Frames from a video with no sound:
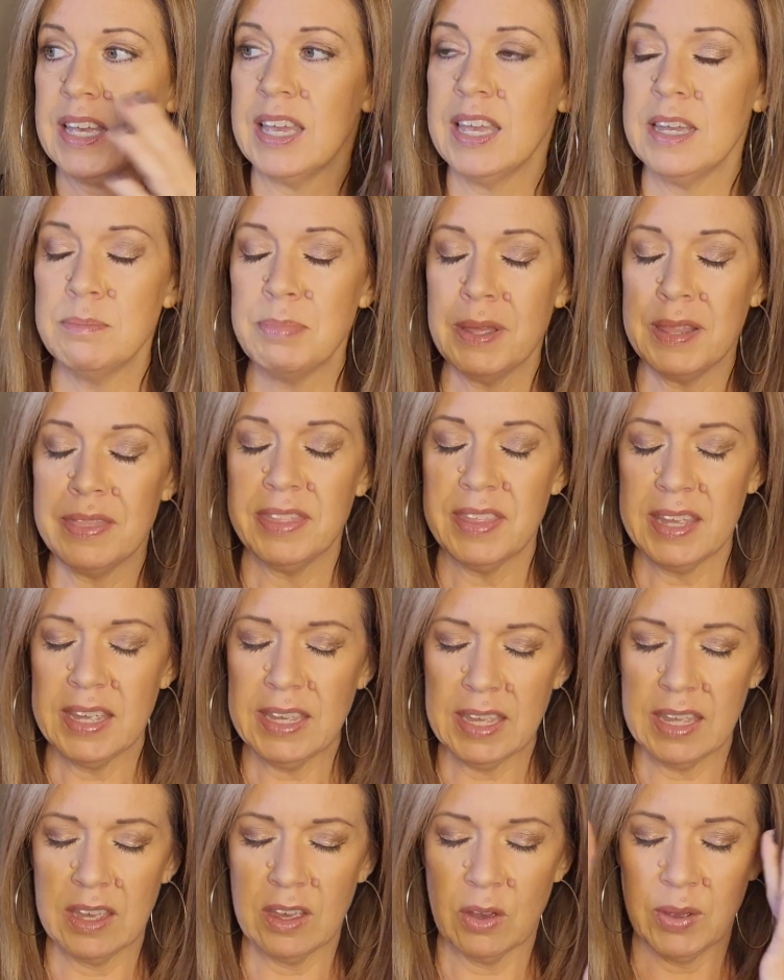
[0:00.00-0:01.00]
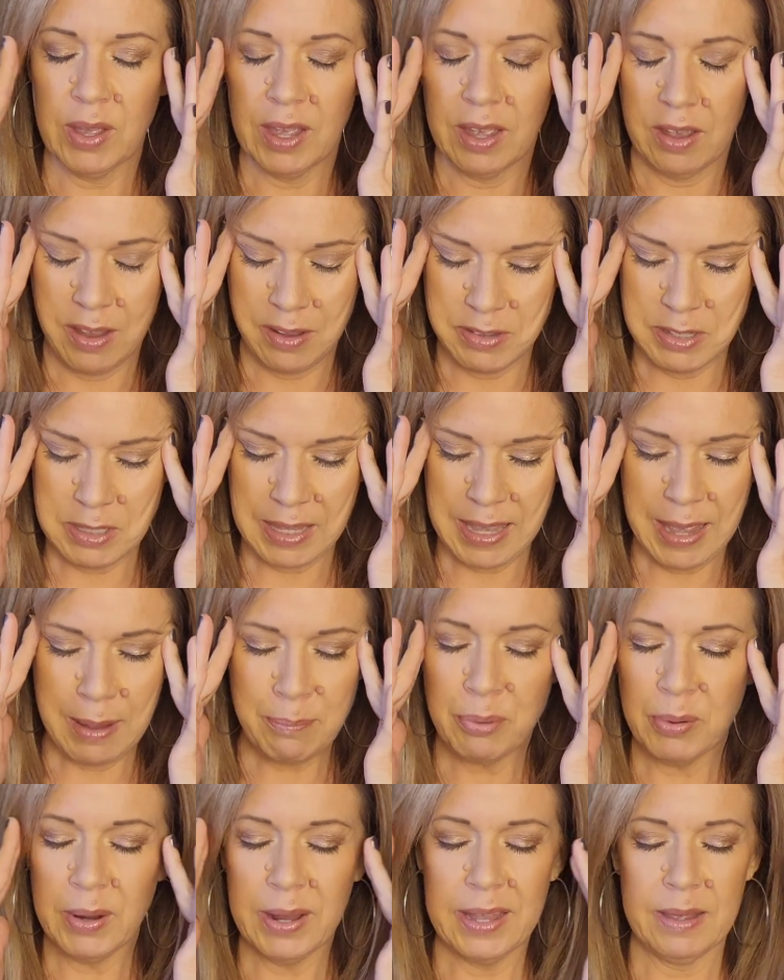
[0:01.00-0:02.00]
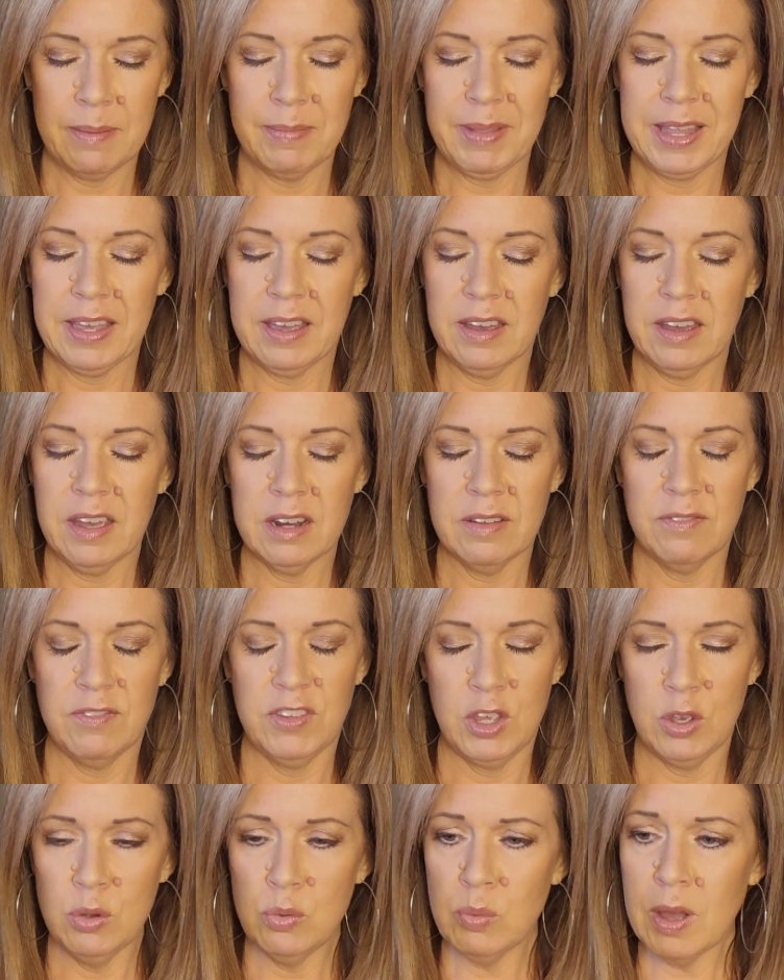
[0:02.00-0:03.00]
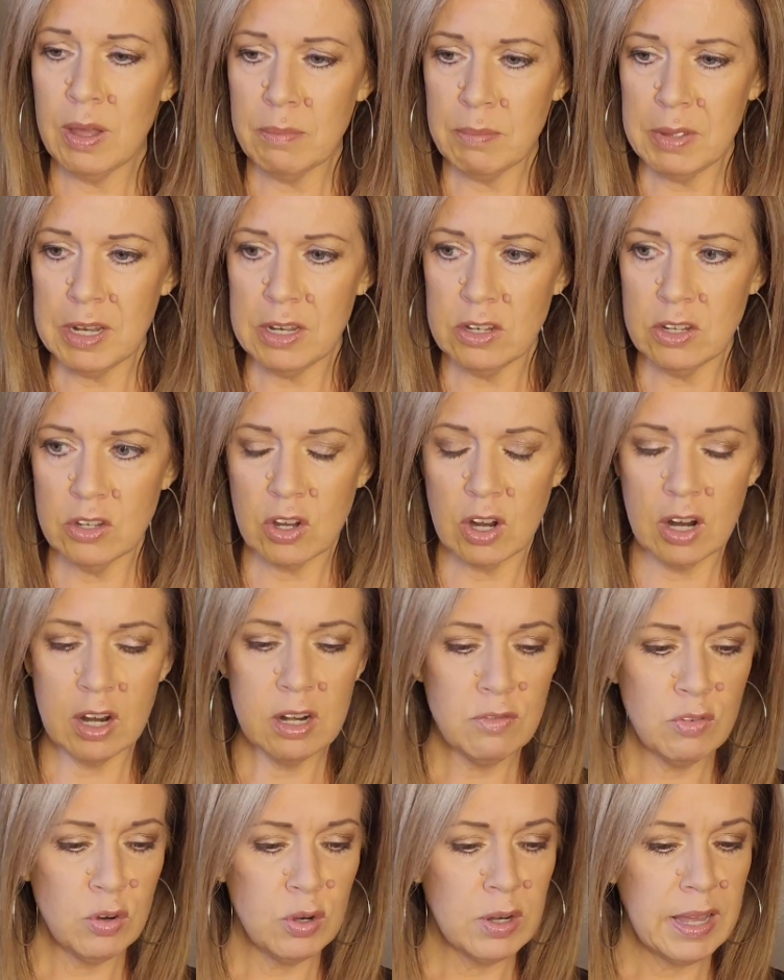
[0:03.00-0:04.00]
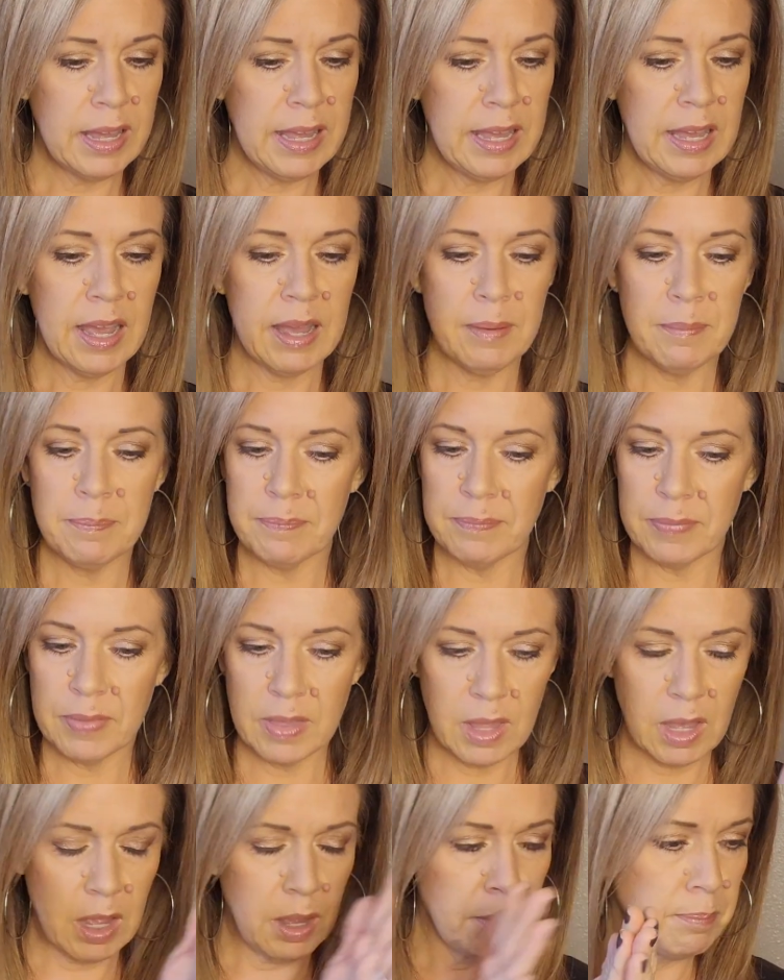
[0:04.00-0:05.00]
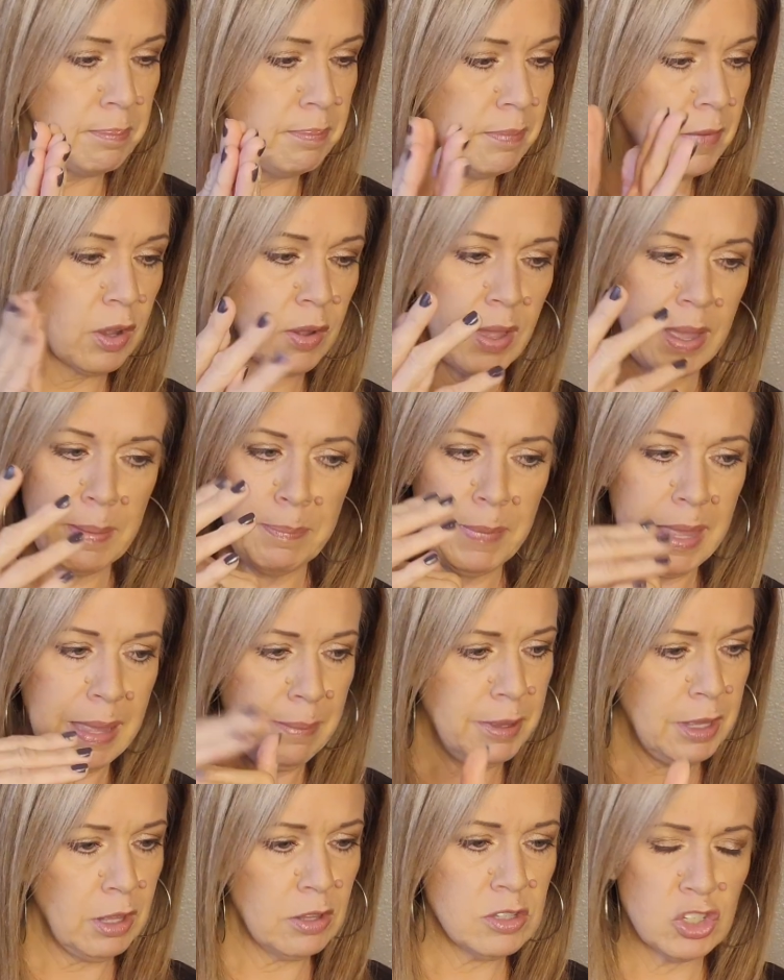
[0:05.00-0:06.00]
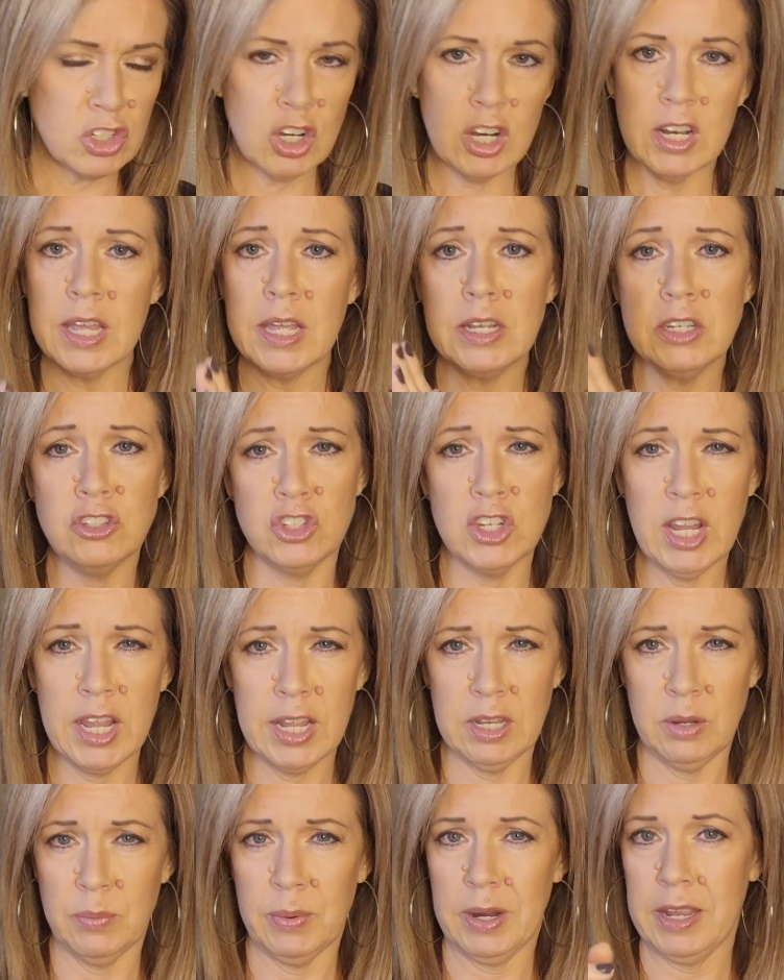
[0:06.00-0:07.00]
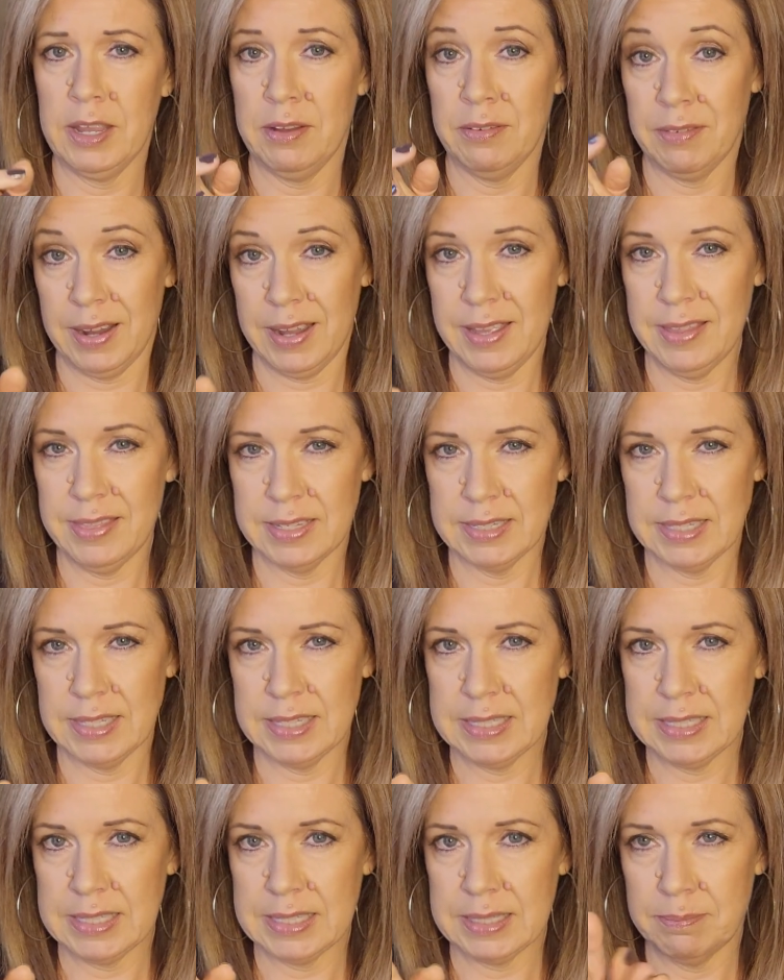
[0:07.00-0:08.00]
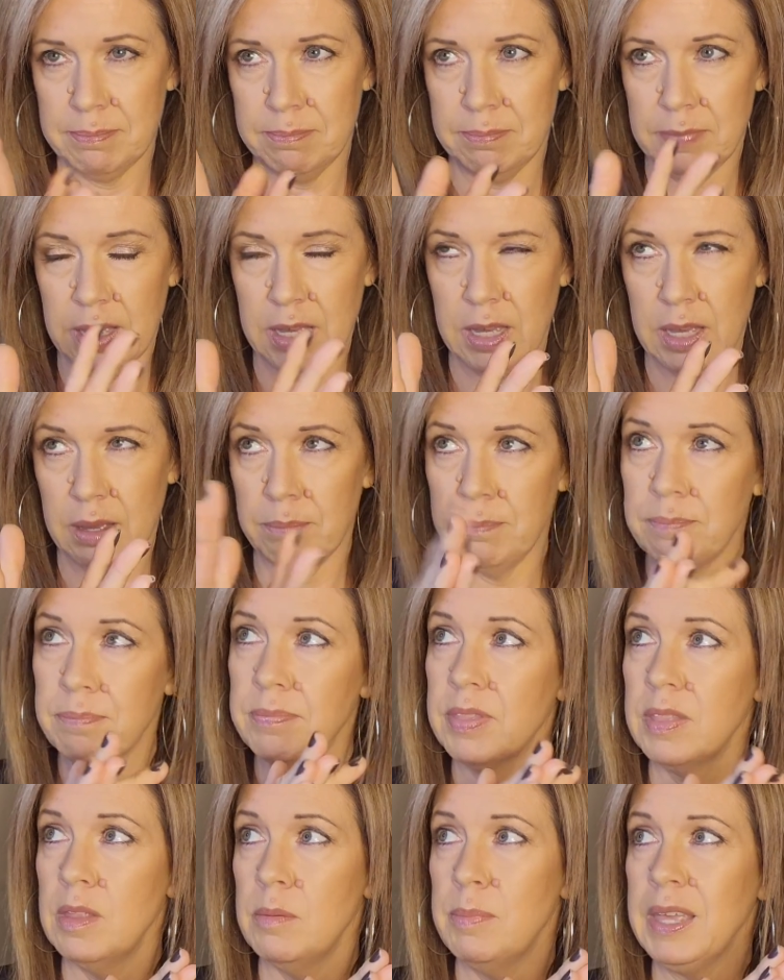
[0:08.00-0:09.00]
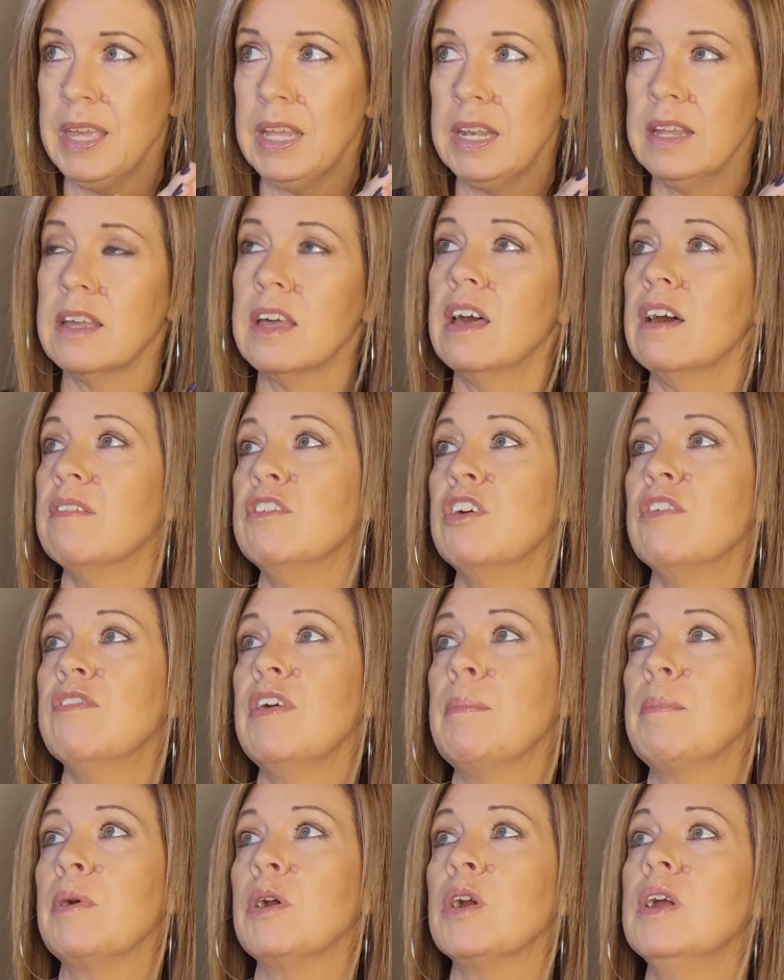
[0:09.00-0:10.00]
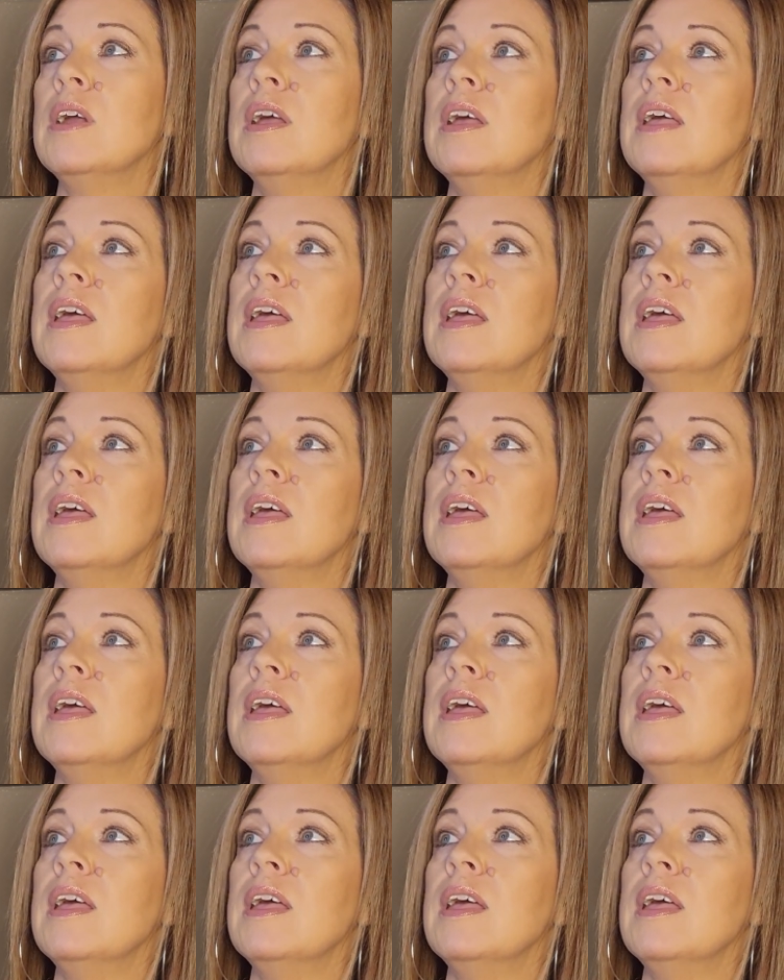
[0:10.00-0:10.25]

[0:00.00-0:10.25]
I had been thinking, okay, I kept praying. I'm like, God, if you want me to do carnivore diet, okay, maybe I'll start it in January, right? This is the beginning of November.